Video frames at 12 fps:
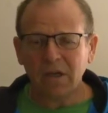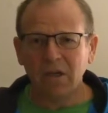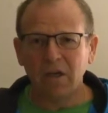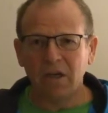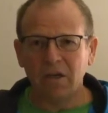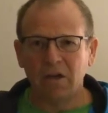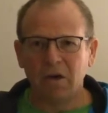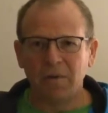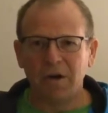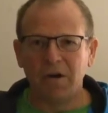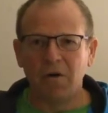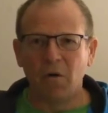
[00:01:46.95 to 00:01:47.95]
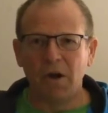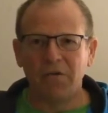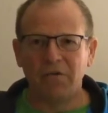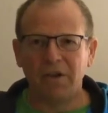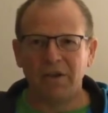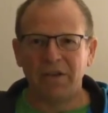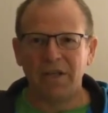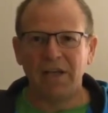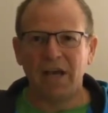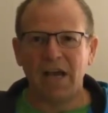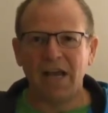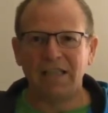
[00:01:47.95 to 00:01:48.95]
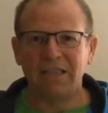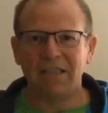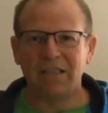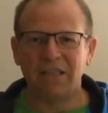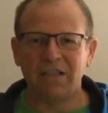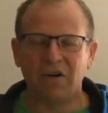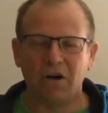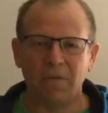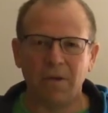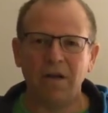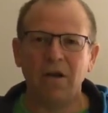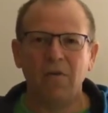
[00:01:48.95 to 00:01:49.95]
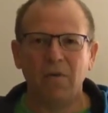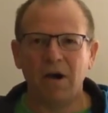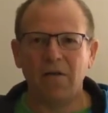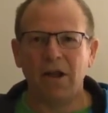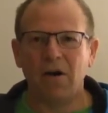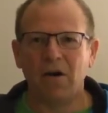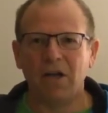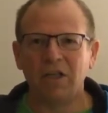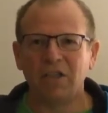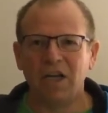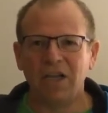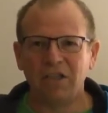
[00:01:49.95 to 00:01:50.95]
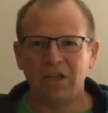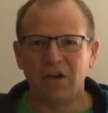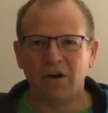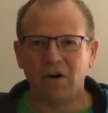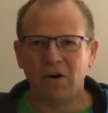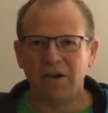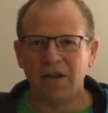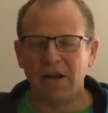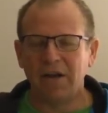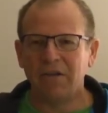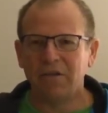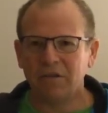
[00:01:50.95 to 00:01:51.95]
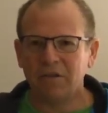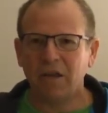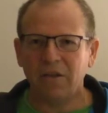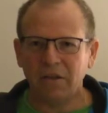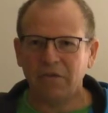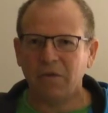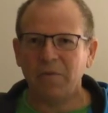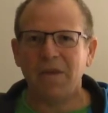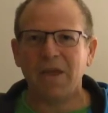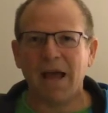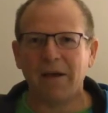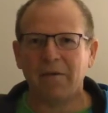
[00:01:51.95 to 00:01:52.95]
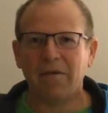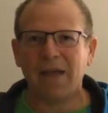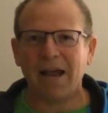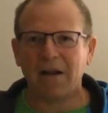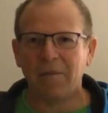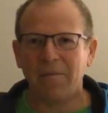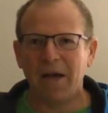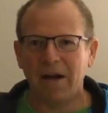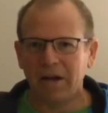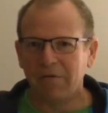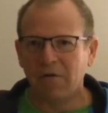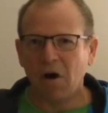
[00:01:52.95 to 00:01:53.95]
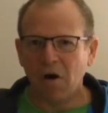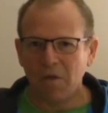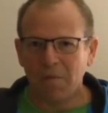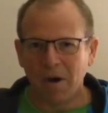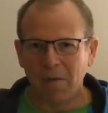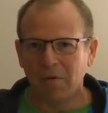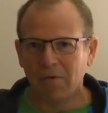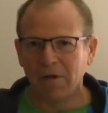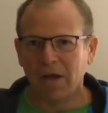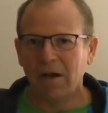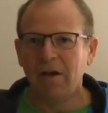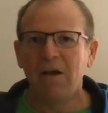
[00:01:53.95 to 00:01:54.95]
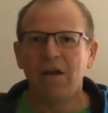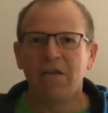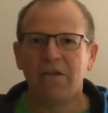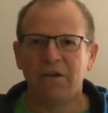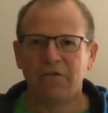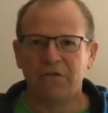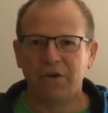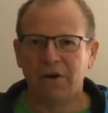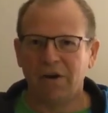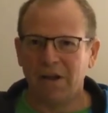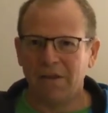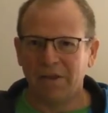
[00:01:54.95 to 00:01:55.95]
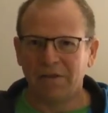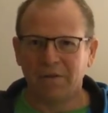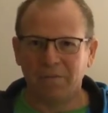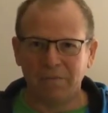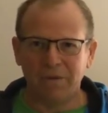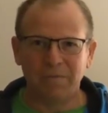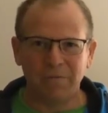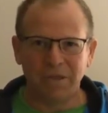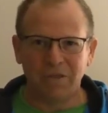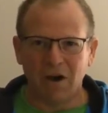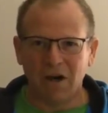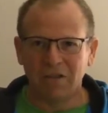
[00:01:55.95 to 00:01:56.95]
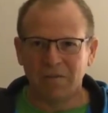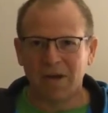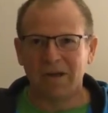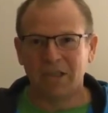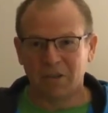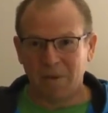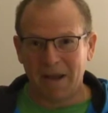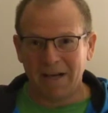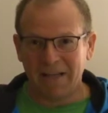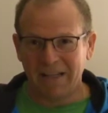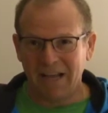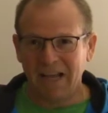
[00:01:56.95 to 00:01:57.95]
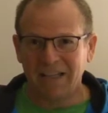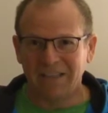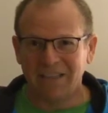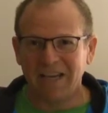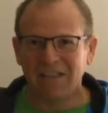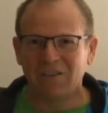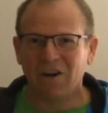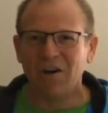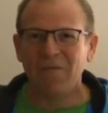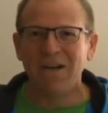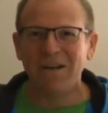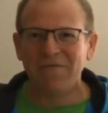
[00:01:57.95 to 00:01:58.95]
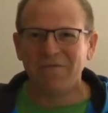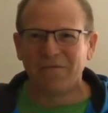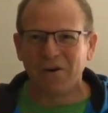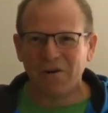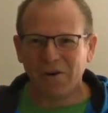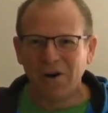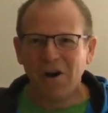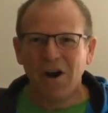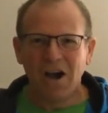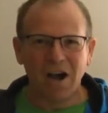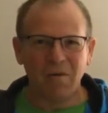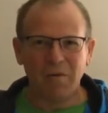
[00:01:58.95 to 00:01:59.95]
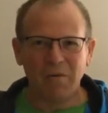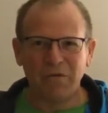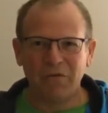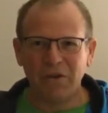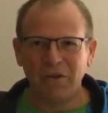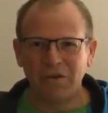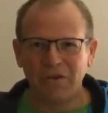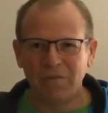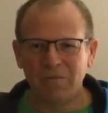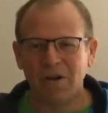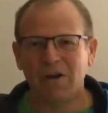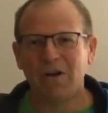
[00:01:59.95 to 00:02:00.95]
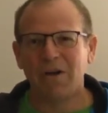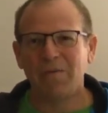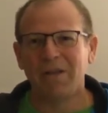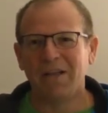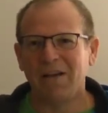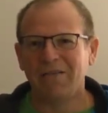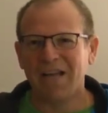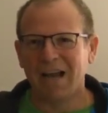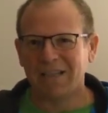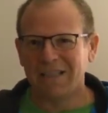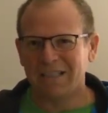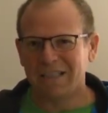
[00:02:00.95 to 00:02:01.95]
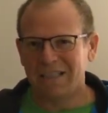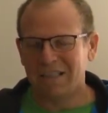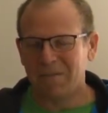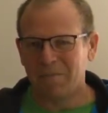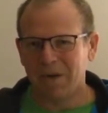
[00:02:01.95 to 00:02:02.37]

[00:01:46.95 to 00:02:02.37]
a little bit of noise in the ACC tournament, well, that all can change in a hurry. I think it's going to be that competitive on the bubble this year, and I think there'll even be talks about expanding the NCAA tournament even further when we see the teams that are going to be left out this season.